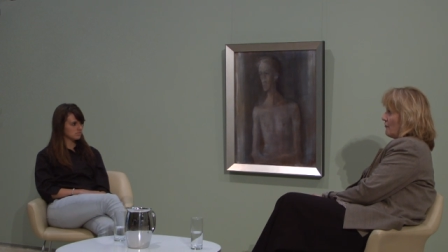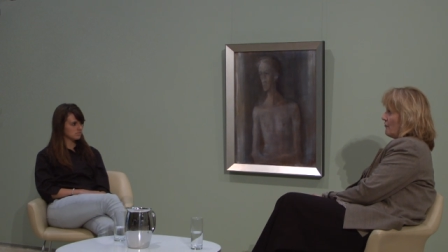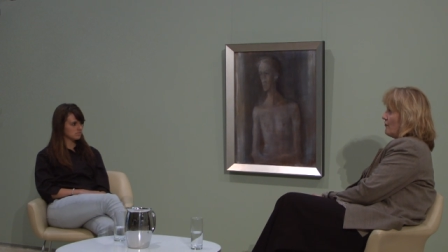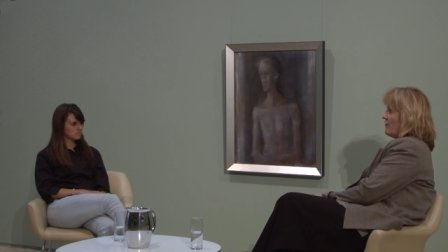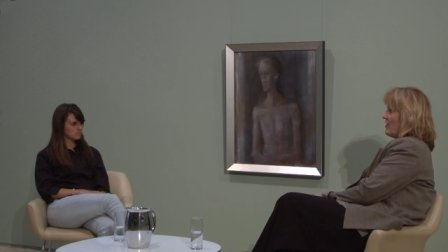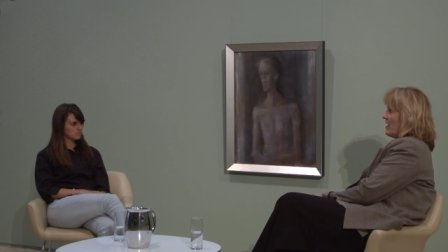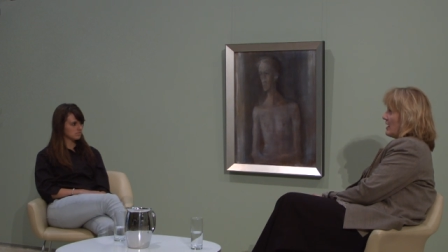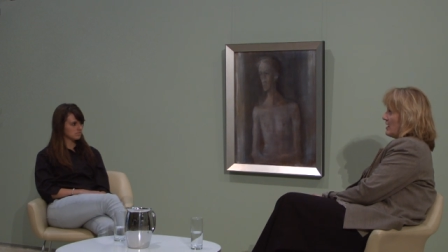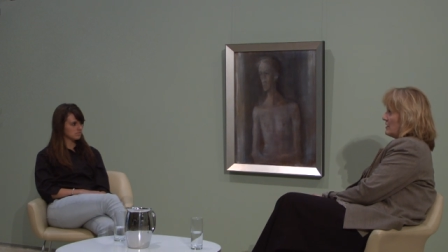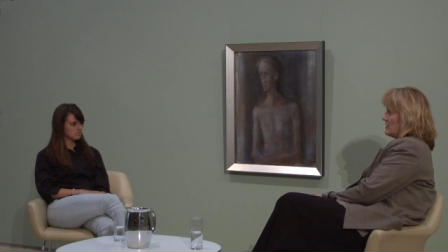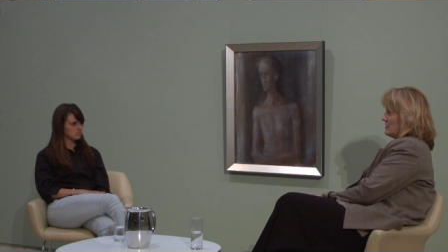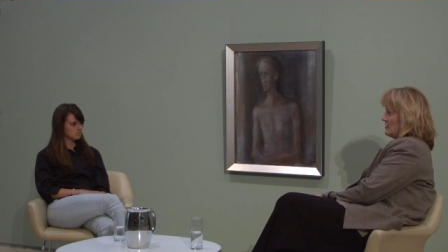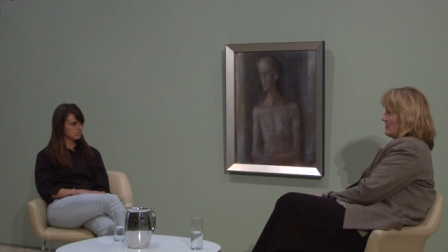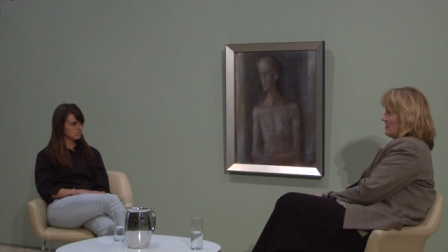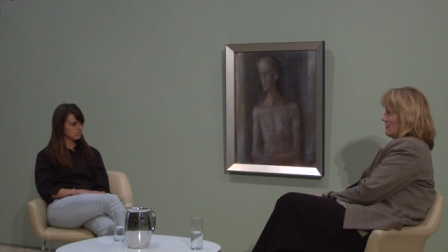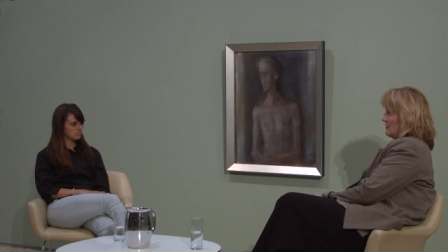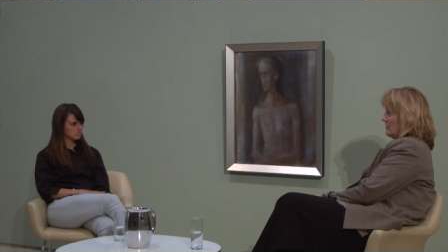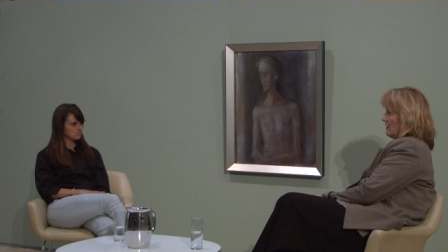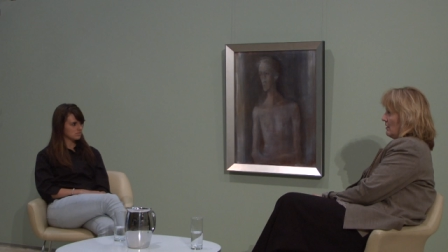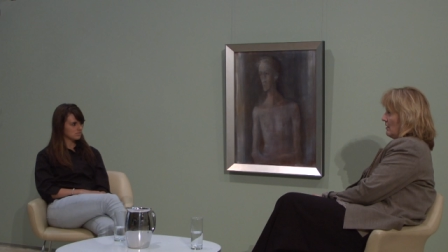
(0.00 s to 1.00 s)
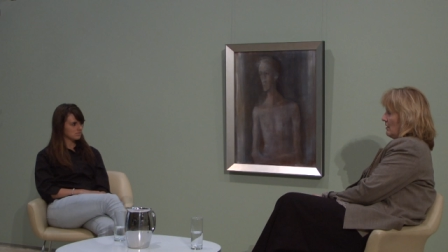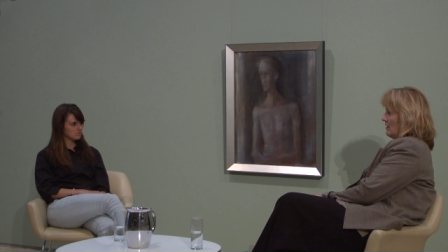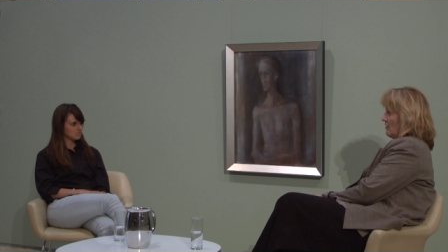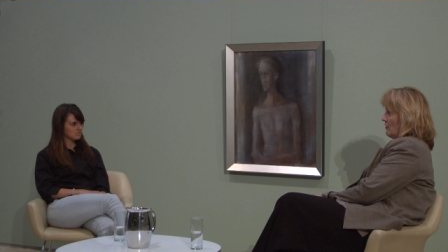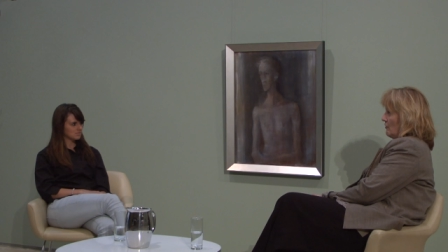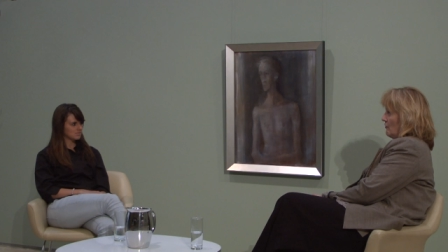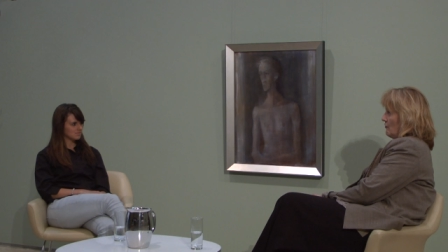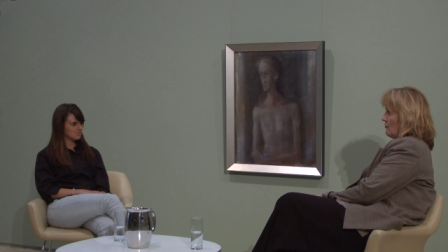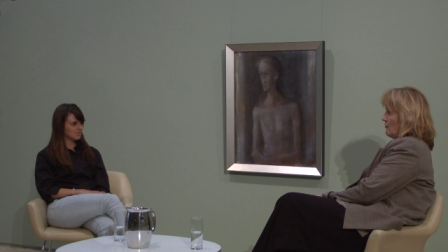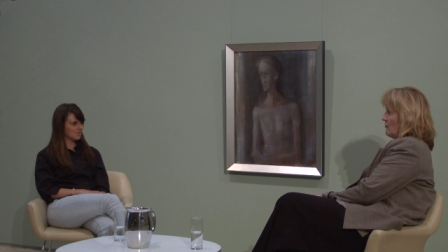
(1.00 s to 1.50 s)
fat,
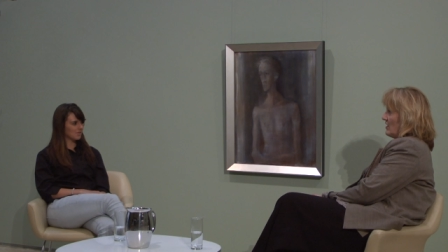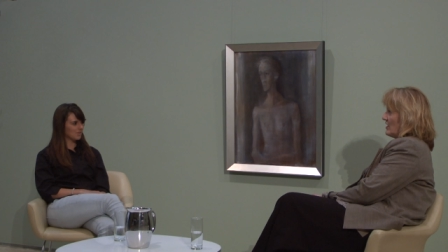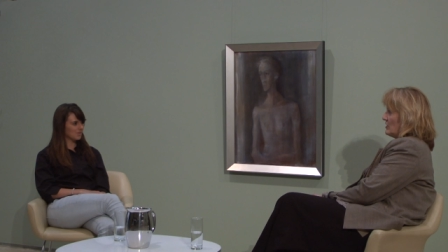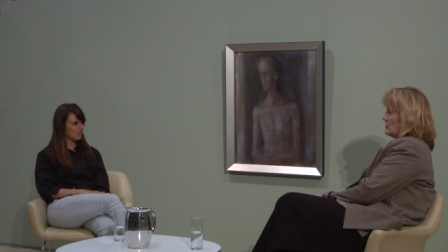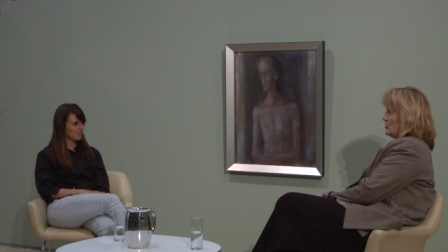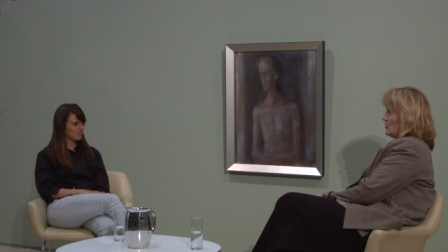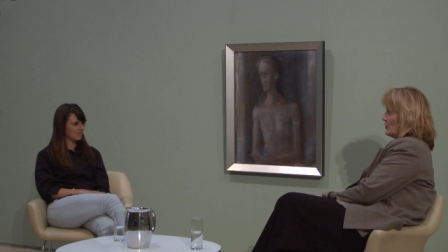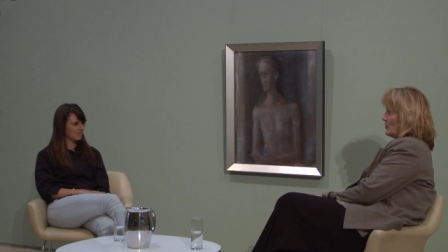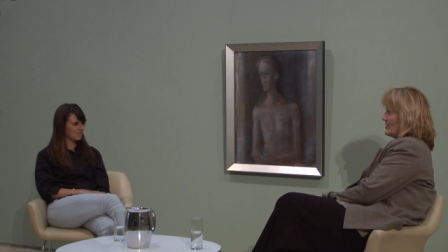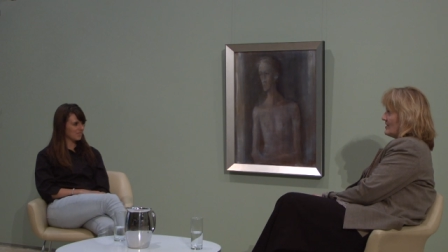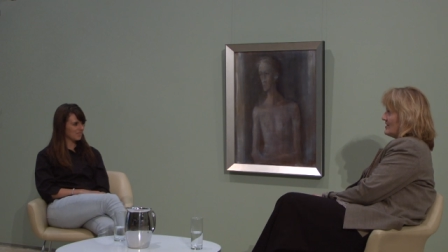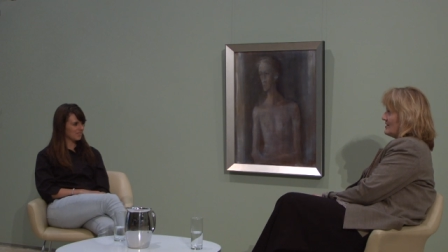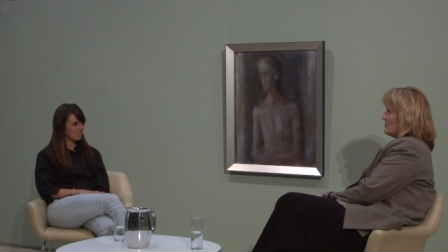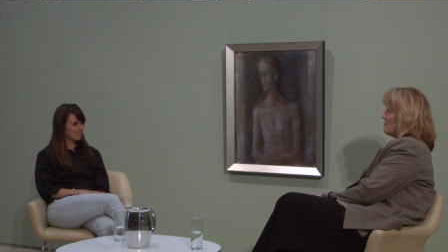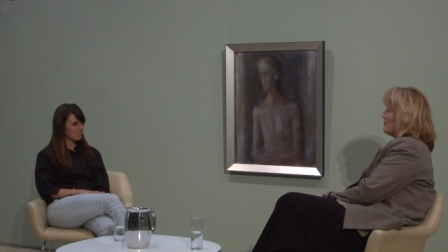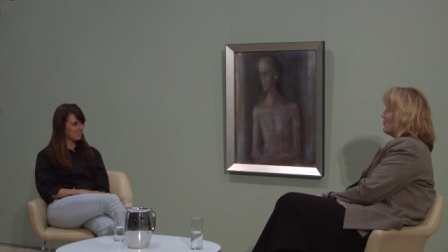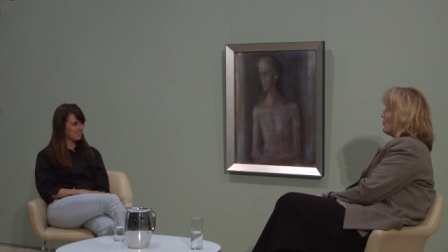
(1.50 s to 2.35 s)
fatuous and